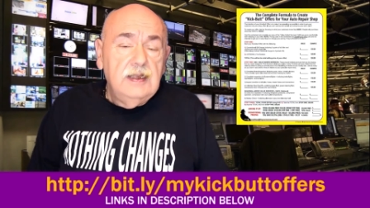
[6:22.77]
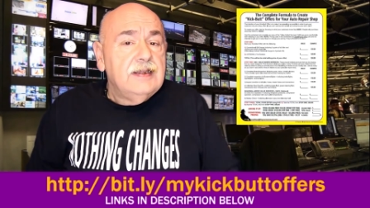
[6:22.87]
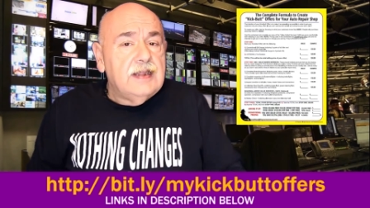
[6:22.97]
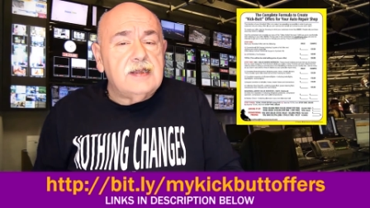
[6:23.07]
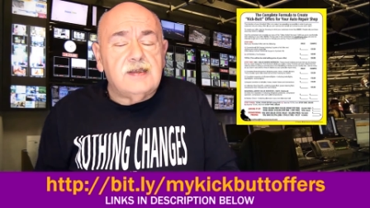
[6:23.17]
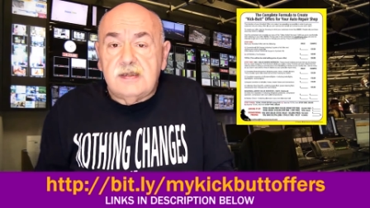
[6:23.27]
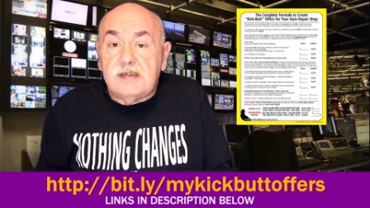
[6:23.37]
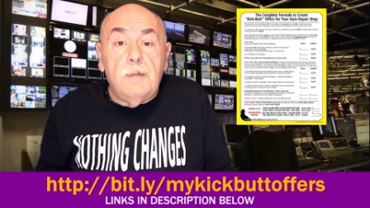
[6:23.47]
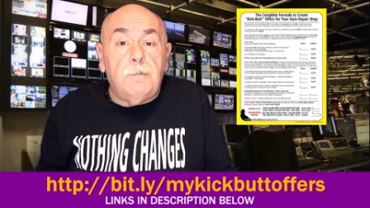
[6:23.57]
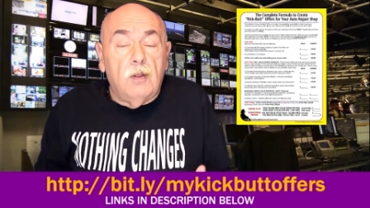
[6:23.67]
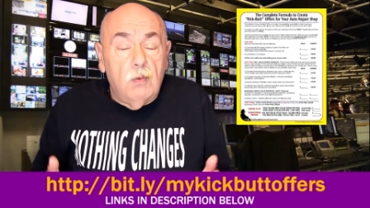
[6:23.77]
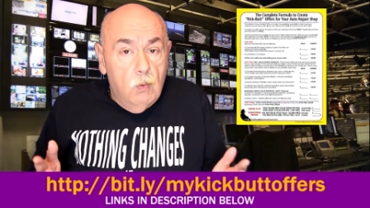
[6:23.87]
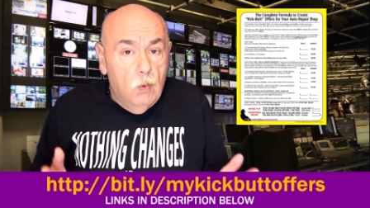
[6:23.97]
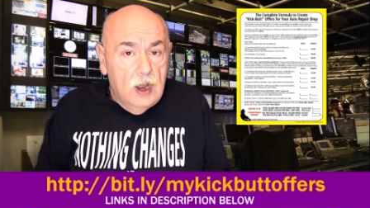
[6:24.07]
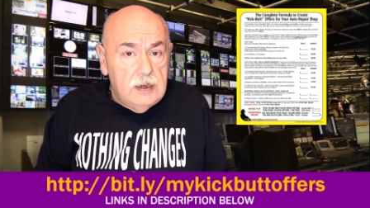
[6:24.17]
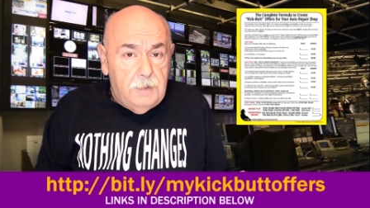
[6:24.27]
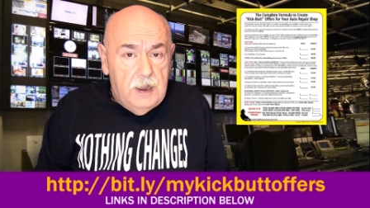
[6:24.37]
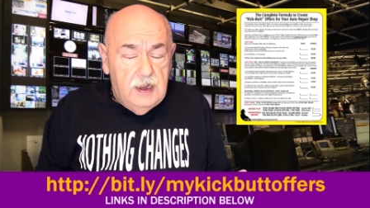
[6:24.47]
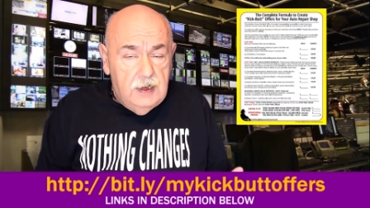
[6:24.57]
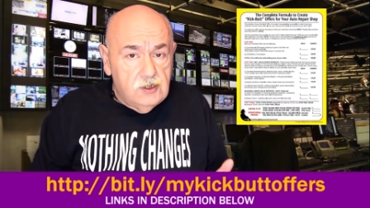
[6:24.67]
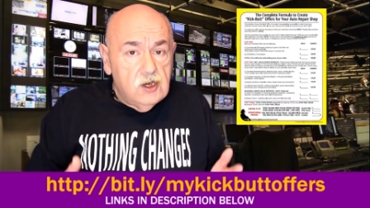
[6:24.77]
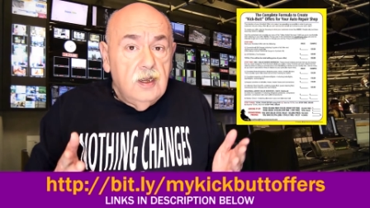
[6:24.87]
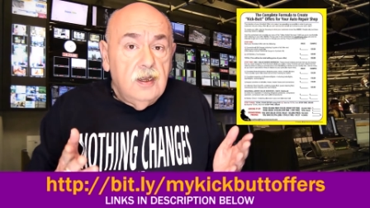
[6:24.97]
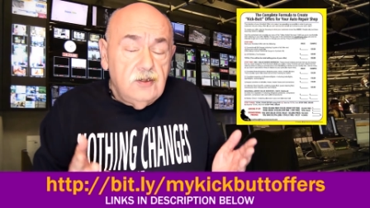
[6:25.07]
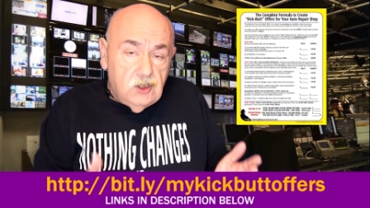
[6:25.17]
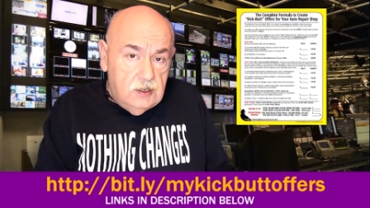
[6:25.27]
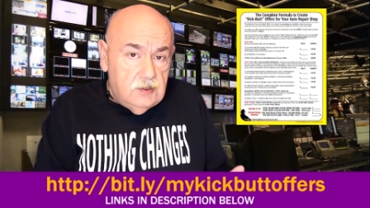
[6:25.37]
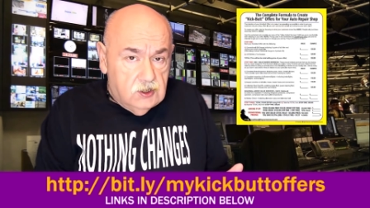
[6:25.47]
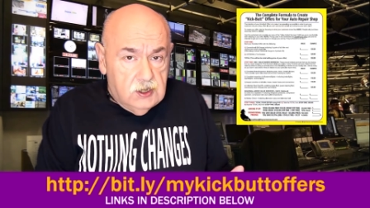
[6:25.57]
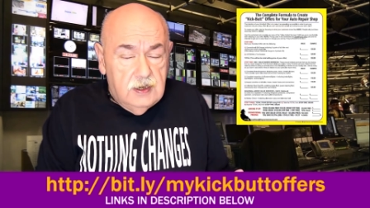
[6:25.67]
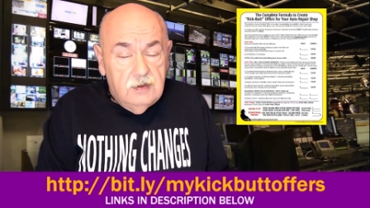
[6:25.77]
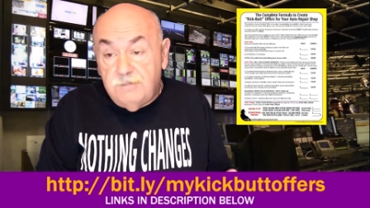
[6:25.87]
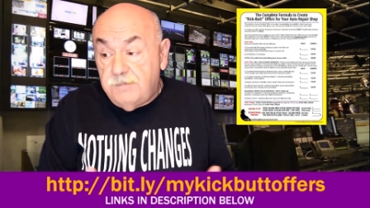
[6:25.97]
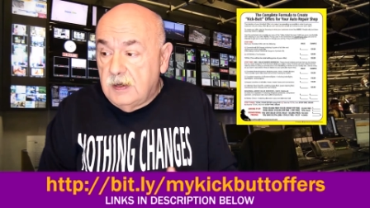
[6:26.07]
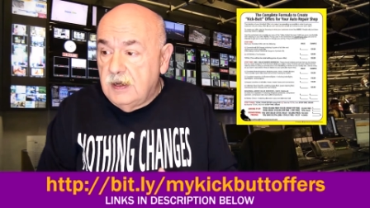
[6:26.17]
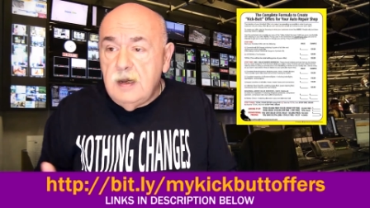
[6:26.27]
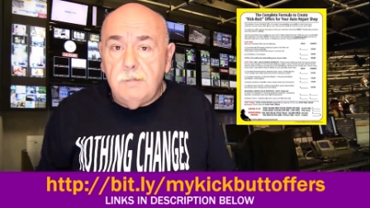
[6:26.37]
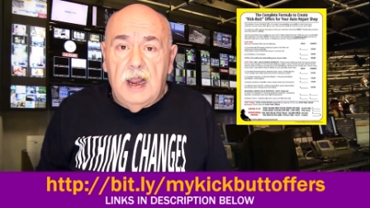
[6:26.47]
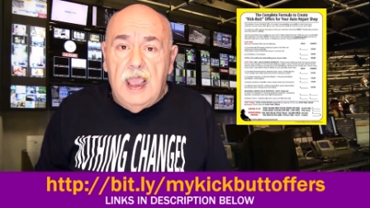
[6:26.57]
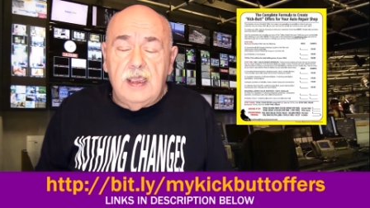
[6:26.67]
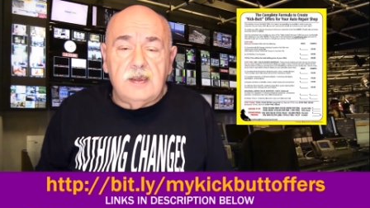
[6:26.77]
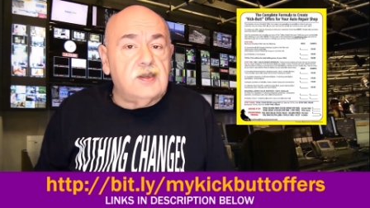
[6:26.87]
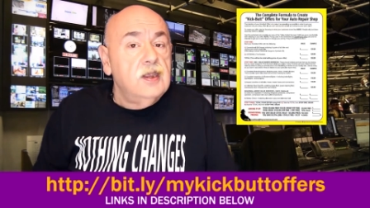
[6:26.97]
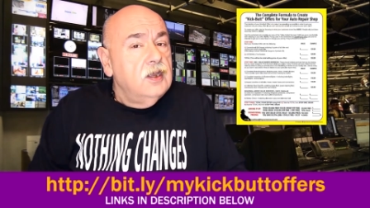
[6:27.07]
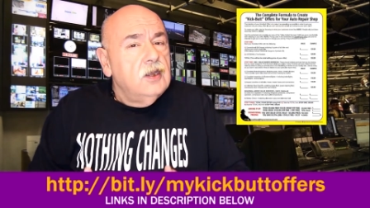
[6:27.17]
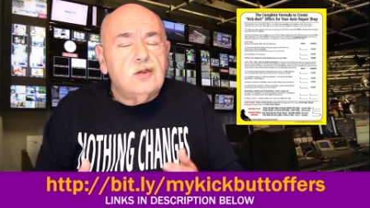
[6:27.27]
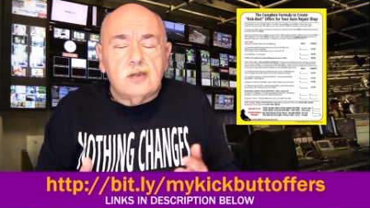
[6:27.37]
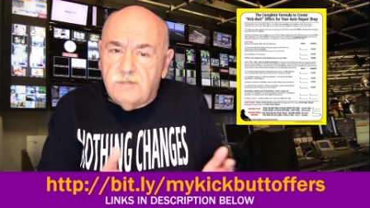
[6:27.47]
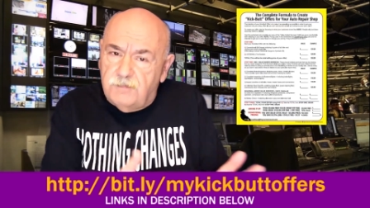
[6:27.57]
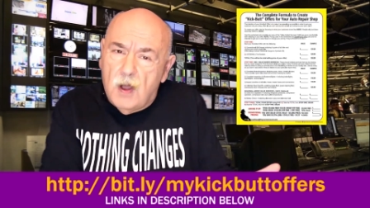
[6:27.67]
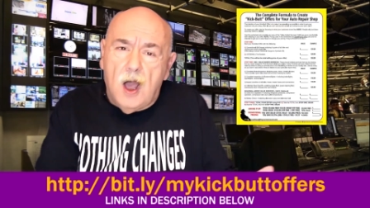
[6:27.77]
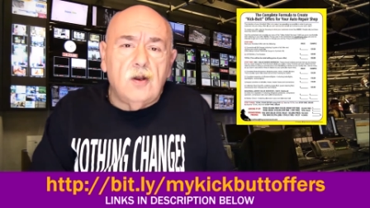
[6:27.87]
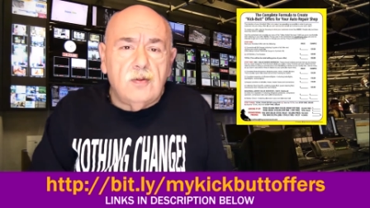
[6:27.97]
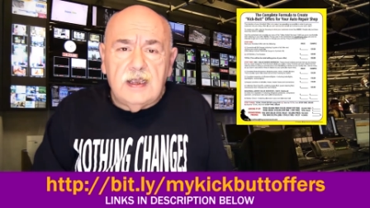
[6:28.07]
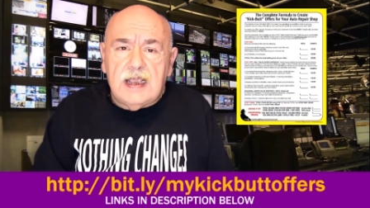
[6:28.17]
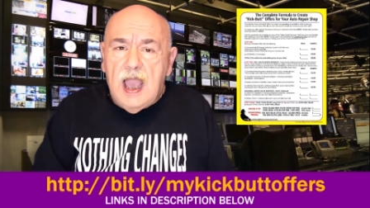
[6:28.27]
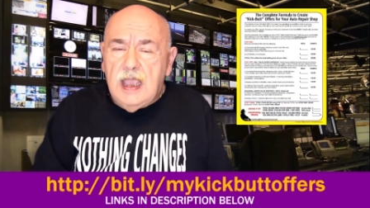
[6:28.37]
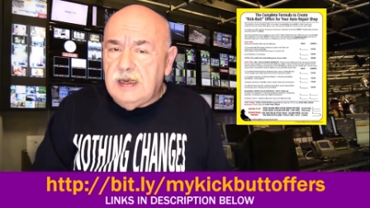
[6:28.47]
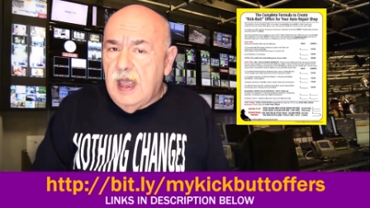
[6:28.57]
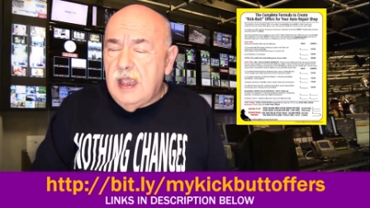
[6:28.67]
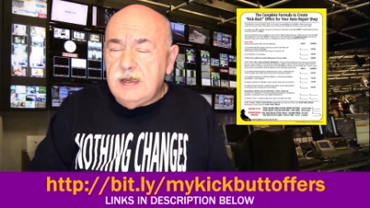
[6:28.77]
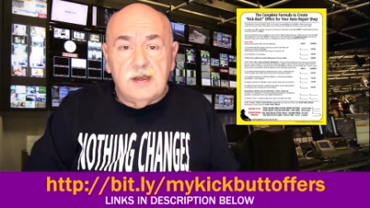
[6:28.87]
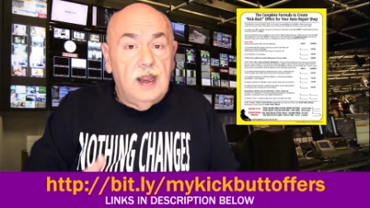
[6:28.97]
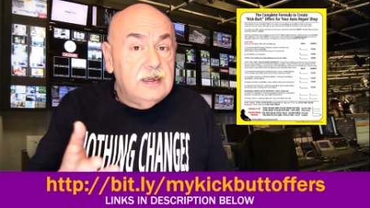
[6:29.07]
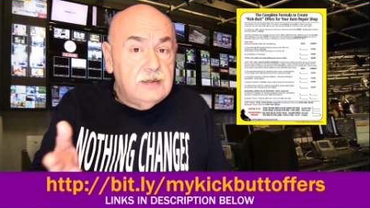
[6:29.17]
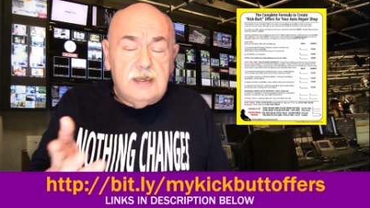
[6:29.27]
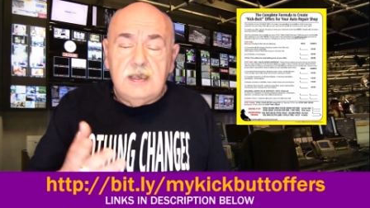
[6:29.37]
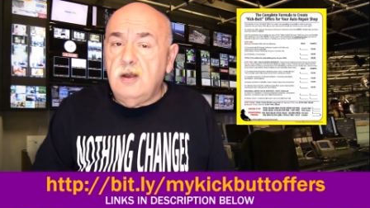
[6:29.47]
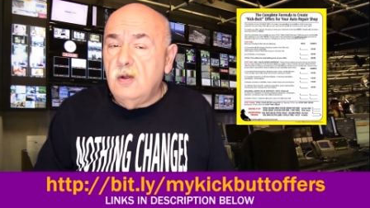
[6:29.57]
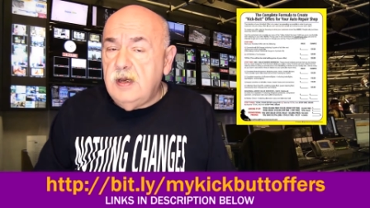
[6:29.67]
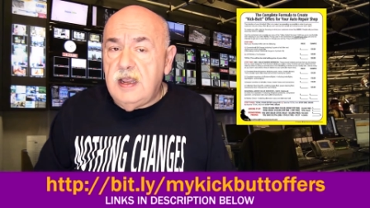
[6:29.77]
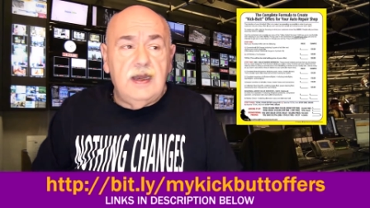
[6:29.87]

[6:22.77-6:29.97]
That's a simple 1-page cheat sheet. Fill in the blanks. Just follow the guidelines like Tino did